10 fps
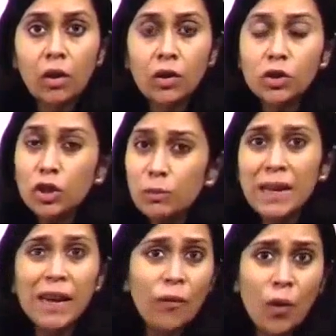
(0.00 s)
Should be
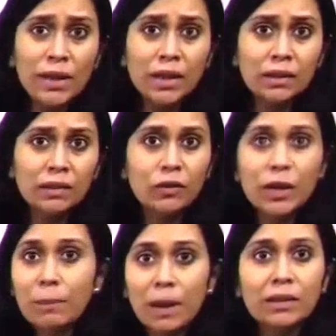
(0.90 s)
avoided for
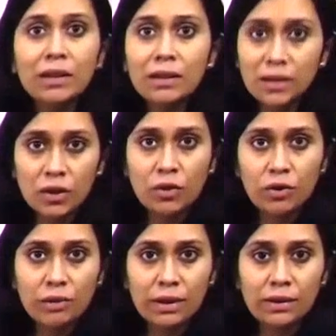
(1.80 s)
hepatic
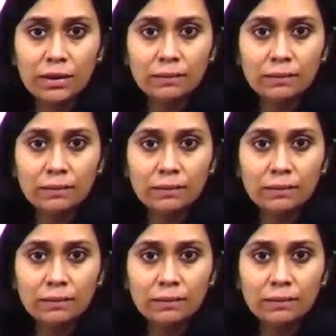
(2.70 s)
surgeries.